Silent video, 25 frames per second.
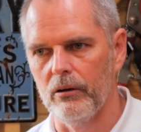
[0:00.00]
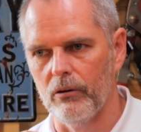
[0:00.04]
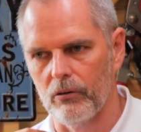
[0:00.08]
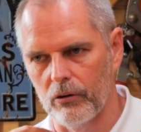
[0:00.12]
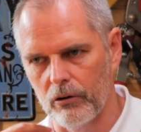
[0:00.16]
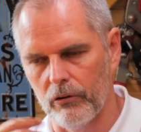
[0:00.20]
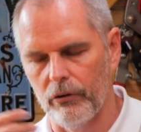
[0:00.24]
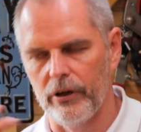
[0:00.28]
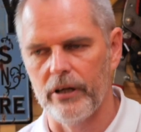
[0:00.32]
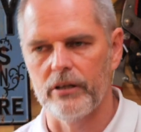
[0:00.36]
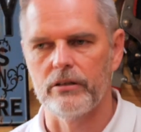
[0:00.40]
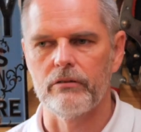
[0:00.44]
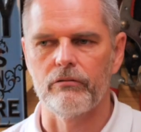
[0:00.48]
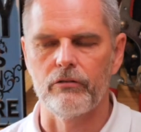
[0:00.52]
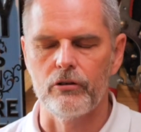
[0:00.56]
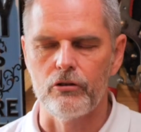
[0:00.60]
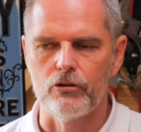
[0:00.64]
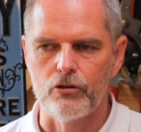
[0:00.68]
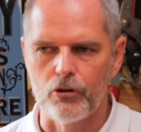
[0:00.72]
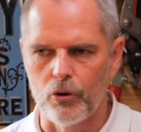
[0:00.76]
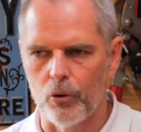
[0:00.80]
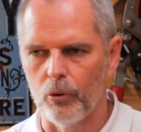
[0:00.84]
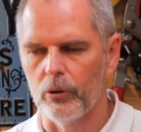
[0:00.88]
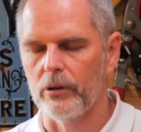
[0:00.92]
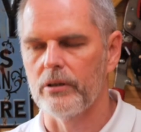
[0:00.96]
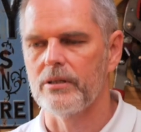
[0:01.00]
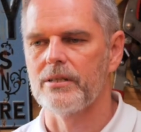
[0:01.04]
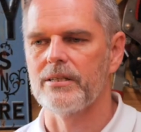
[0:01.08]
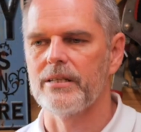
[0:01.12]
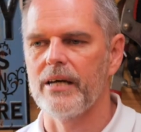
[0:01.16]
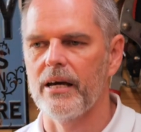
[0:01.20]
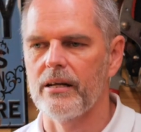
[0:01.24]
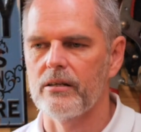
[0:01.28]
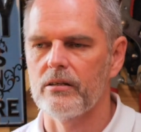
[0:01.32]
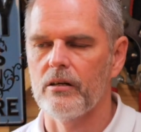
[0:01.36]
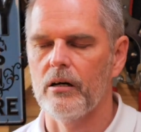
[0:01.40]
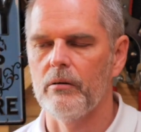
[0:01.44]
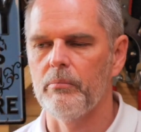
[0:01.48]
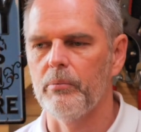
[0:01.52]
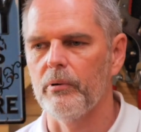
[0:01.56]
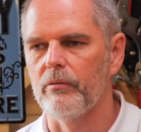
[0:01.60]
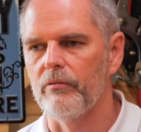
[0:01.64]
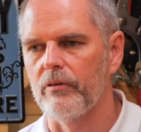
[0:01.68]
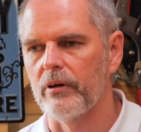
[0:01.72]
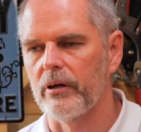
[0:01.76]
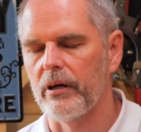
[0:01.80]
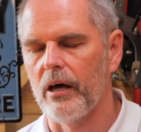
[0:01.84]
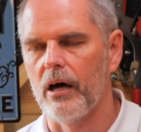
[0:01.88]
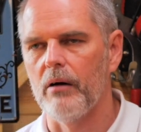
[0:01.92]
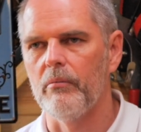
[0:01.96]
creative control and setup of the
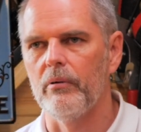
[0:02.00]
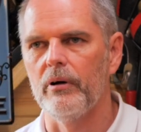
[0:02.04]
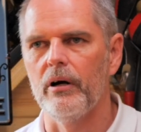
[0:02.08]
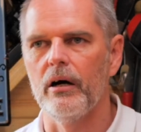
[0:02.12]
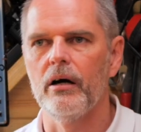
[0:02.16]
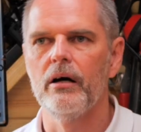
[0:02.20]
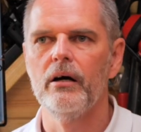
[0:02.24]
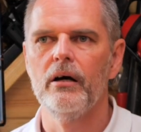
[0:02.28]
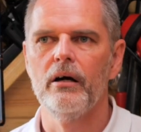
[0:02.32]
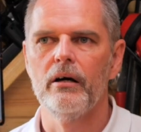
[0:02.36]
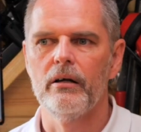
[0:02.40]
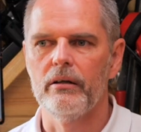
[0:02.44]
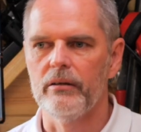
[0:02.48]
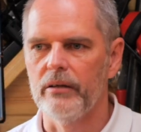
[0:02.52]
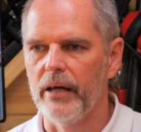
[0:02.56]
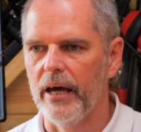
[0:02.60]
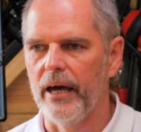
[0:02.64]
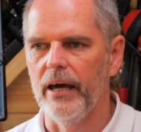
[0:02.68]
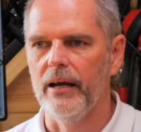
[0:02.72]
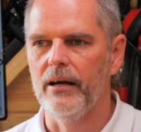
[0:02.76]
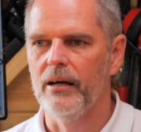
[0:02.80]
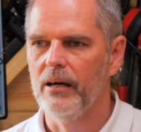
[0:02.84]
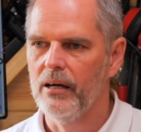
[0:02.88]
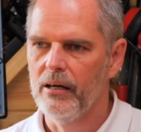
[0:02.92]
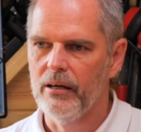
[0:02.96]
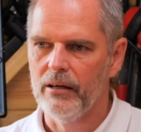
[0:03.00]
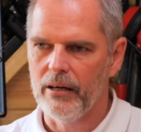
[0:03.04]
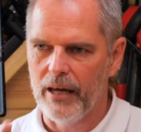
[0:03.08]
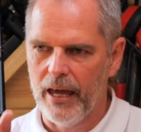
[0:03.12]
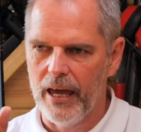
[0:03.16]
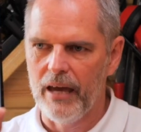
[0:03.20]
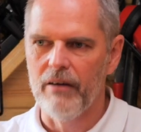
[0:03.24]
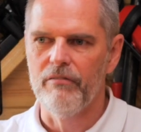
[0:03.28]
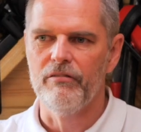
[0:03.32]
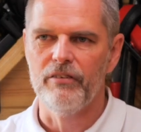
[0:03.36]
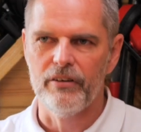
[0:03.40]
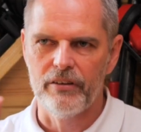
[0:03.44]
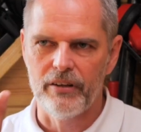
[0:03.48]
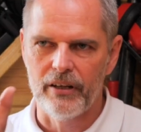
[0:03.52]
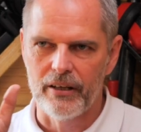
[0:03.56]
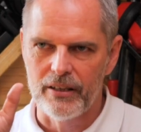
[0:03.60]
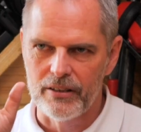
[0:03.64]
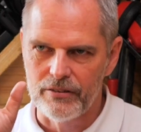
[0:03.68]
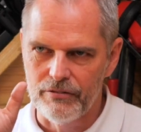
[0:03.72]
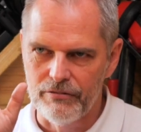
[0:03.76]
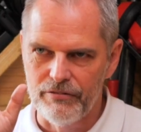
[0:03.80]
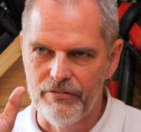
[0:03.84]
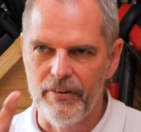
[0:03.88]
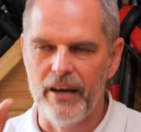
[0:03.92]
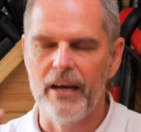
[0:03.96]
camera, then everything is
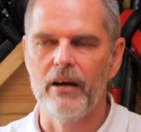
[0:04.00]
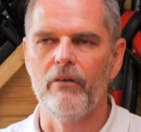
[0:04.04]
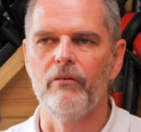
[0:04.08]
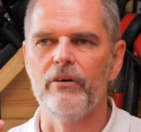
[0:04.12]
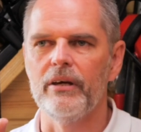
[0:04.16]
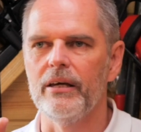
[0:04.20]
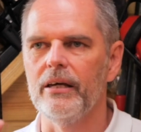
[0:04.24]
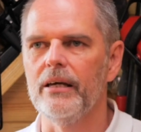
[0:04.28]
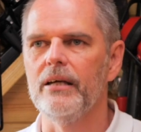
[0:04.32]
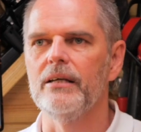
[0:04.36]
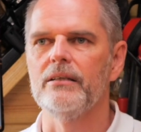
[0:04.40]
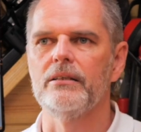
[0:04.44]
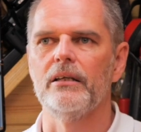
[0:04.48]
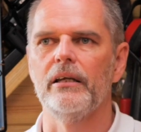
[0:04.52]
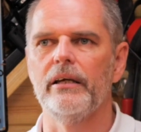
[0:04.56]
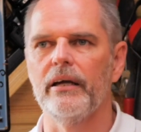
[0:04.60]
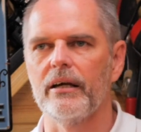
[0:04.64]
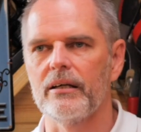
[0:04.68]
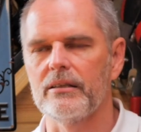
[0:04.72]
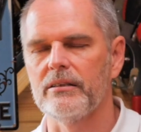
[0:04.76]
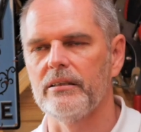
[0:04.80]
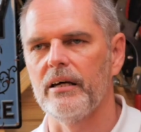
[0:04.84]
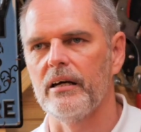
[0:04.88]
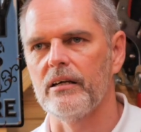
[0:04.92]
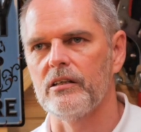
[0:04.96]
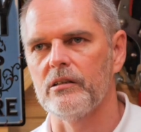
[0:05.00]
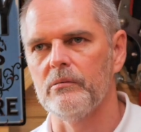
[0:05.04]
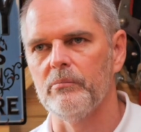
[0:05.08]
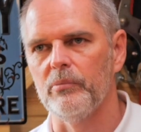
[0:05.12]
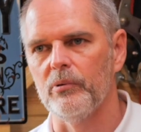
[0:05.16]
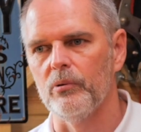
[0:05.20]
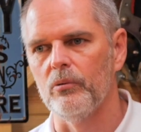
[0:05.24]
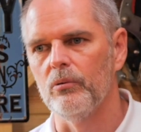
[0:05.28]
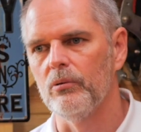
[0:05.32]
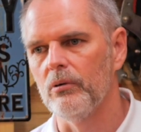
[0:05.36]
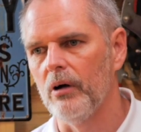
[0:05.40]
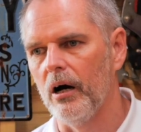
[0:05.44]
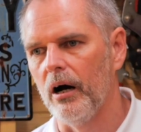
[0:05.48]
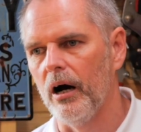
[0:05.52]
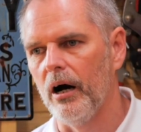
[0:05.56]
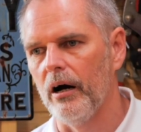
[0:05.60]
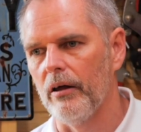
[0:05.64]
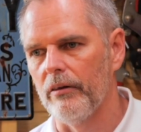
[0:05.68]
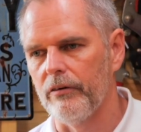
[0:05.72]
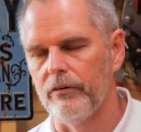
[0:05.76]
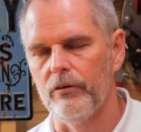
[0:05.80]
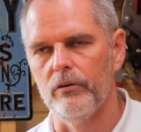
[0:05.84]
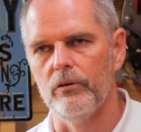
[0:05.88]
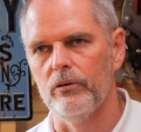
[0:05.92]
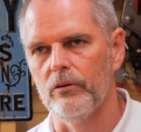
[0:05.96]
very easily accessible
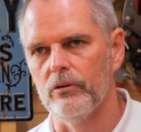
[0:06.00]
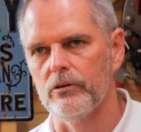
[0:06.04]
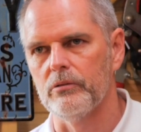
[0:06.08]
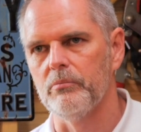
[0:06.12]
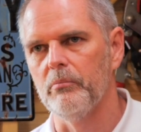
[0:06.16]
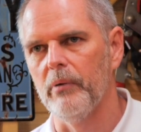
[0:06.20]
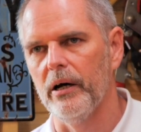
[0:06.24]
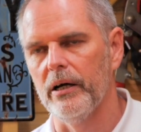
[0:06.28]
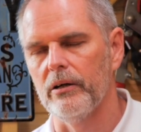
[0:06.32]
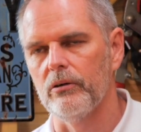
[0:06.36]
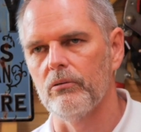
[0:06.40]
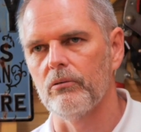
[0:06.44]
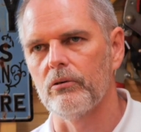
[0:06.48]
through those manual